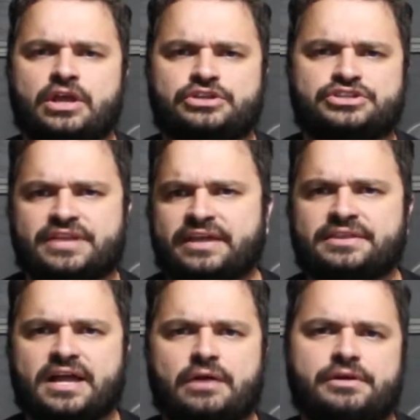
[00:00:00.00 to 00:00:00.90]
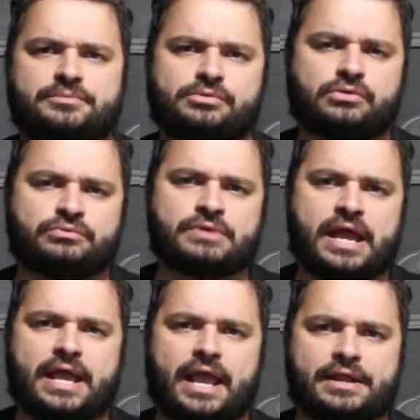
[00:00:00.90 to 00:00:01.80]
just taking the car around the block
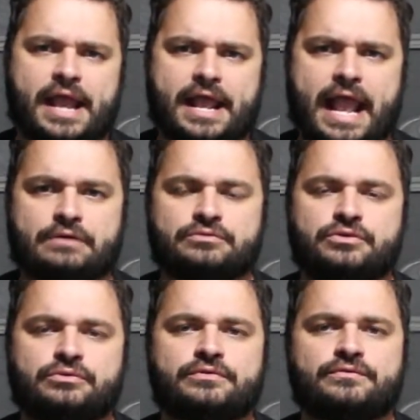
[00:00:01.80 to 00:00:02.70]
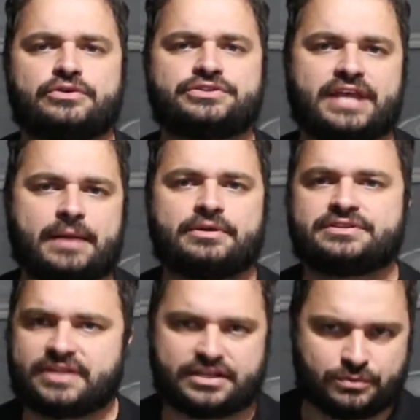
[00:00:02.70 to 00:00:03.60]
and the reverse camera
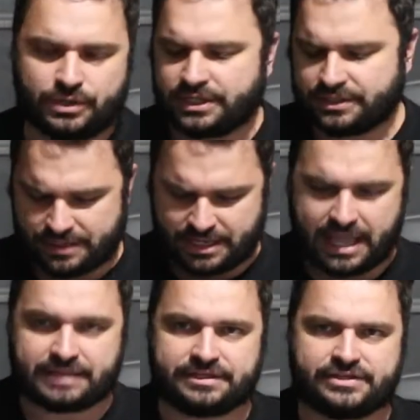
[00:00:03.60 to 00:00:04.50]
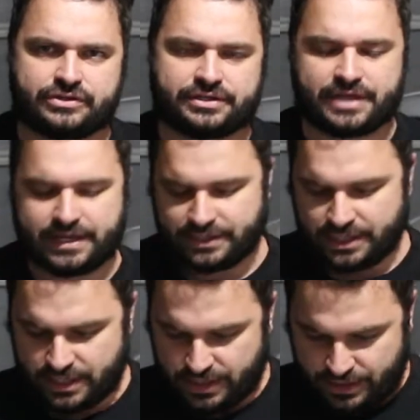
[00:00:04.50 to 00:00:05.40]
starts working and things like that.
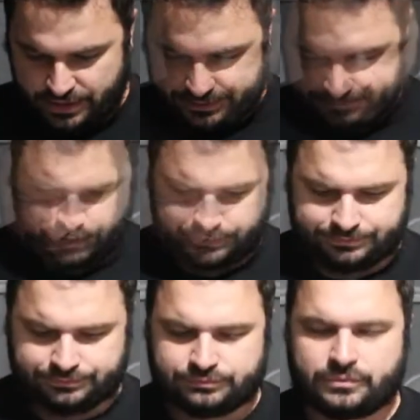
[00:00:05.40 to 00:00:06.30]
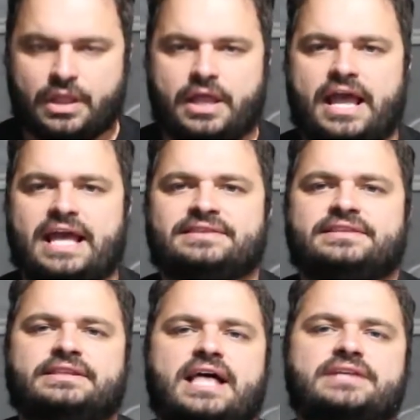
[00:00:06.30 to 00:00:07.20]
And
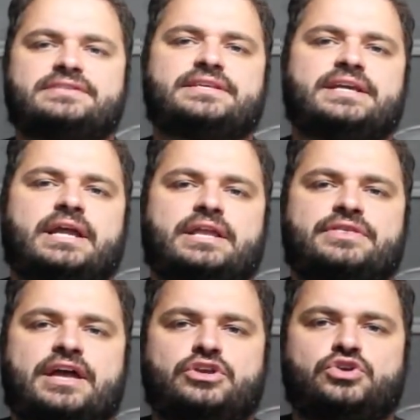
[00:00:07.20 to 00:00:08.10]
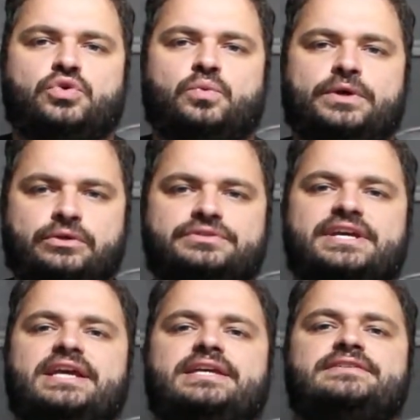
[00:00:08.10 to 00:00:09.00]
the last thing that you will
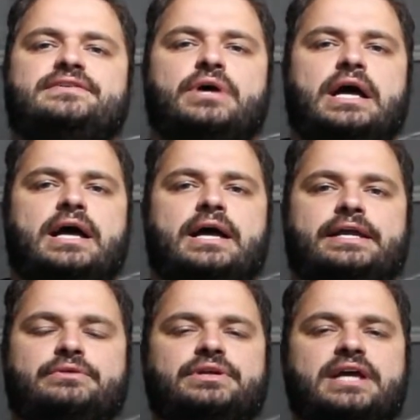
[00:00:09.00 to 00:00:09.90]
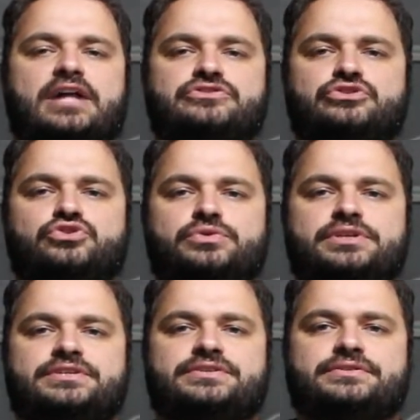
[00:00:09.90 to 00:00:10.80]
need in regards to doing
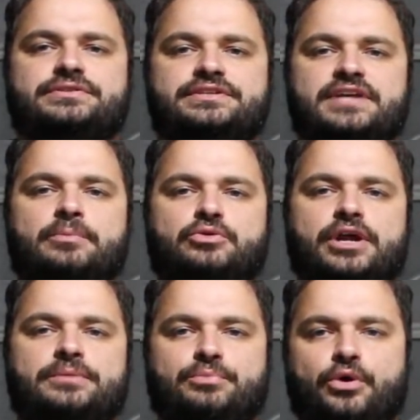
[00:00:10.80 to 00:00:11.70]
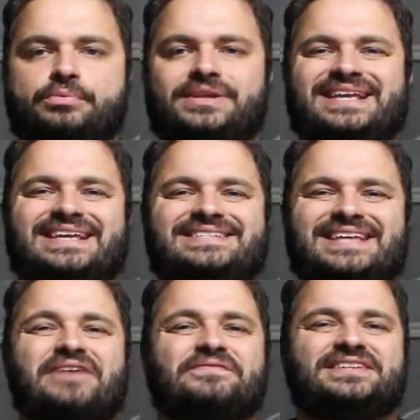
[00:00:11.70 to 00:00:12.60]
this upgrade properly is
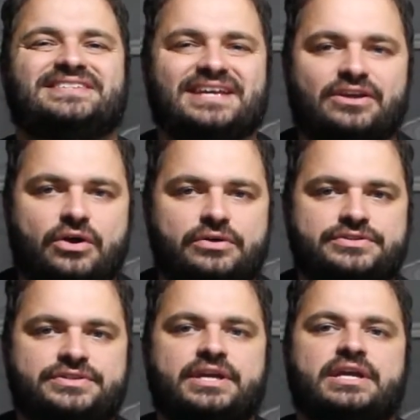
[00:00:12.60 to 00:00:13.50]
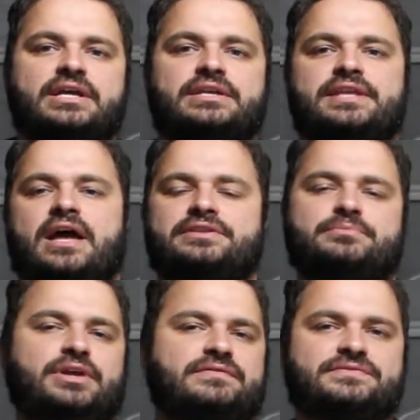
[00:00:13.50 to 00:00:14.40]
FEC codes. Now, in the
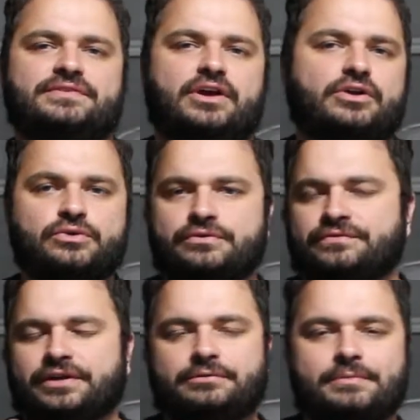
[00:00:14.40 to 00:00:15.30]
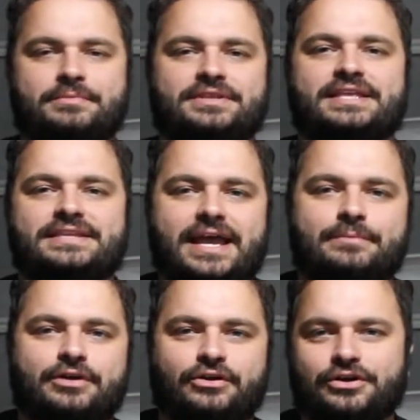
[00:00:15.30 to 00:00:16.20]
previous video, I couldn't freaking remember that name,
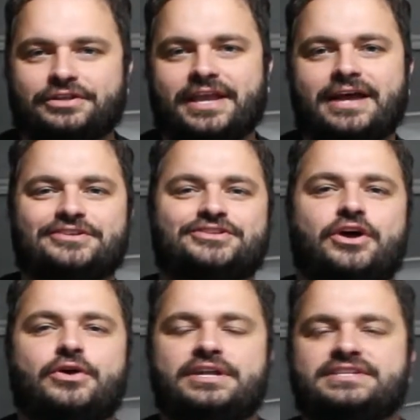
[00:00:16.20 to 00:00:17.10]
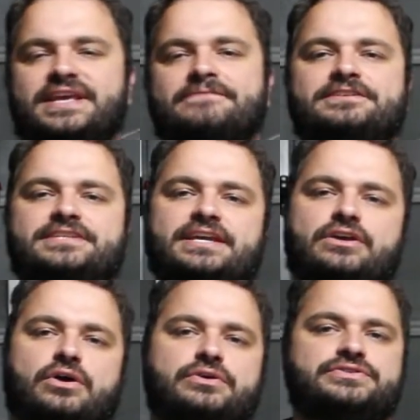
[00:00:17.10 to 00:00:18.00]
but I've got it now. So it's the FEC
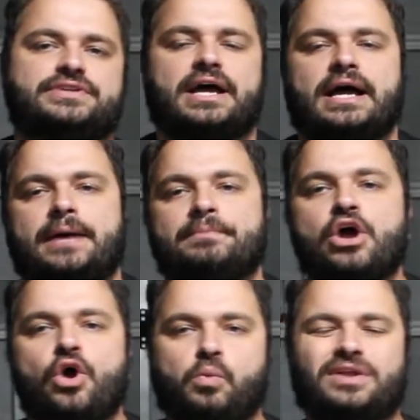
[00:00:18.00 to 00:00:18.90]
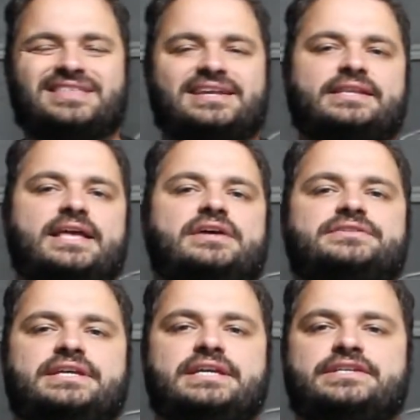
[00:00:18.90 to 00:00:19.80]
codes. What that
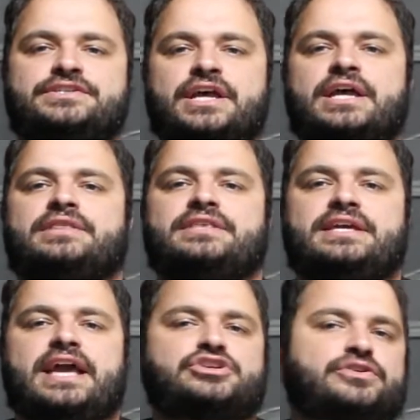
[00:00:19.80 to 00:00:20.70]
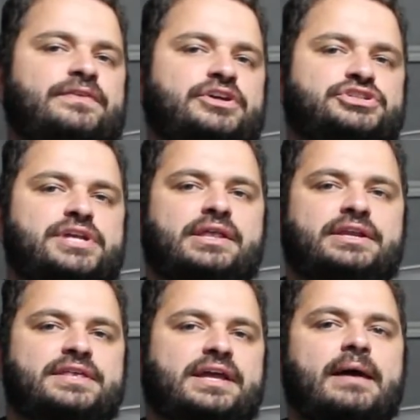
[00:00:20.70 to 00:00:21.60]
allows is the extra
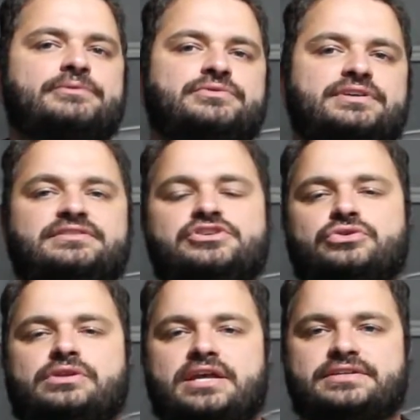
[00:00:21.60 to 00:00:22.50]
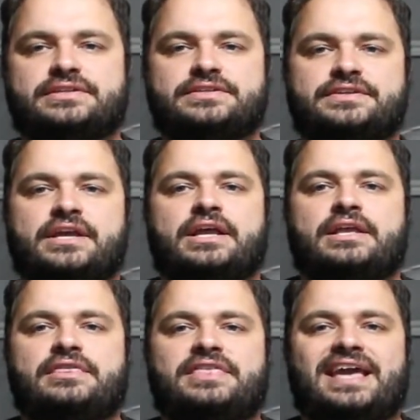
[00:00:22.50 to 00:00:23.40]
functionality that comes with these digital clusters.
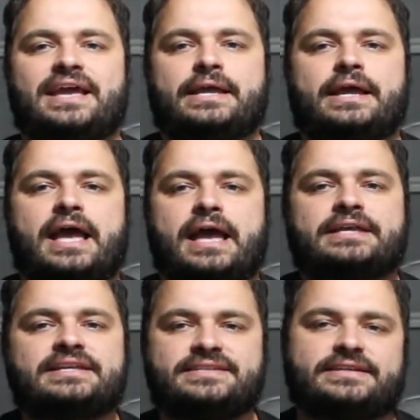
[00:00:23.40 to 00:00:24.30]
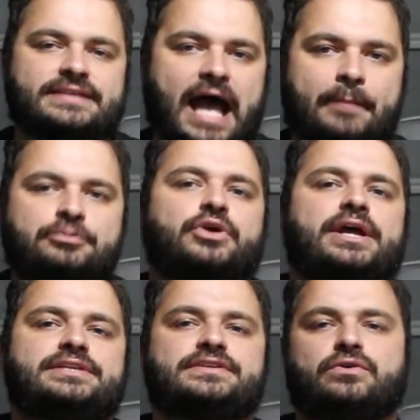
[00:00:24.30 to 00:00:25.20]
They're considered
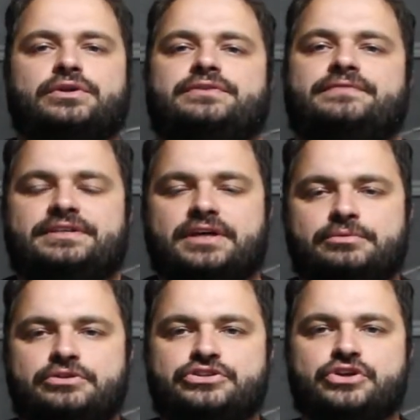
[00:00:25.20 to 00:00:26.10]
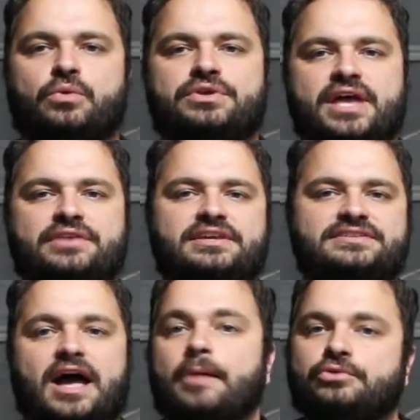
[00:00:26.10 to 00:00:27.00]
upgrades according to VW. So without
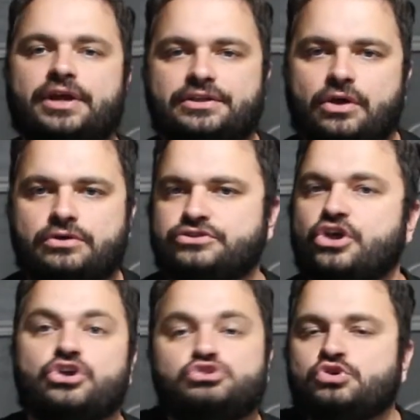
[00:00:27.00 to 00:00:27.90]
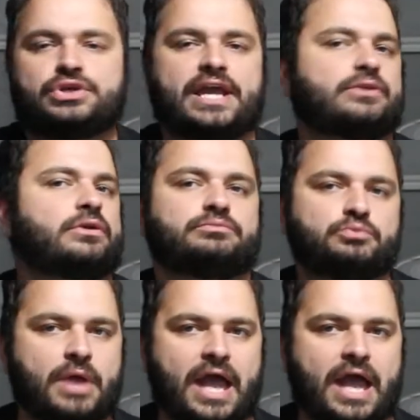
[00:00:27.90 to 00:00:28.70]
these upgrade codes, you cannot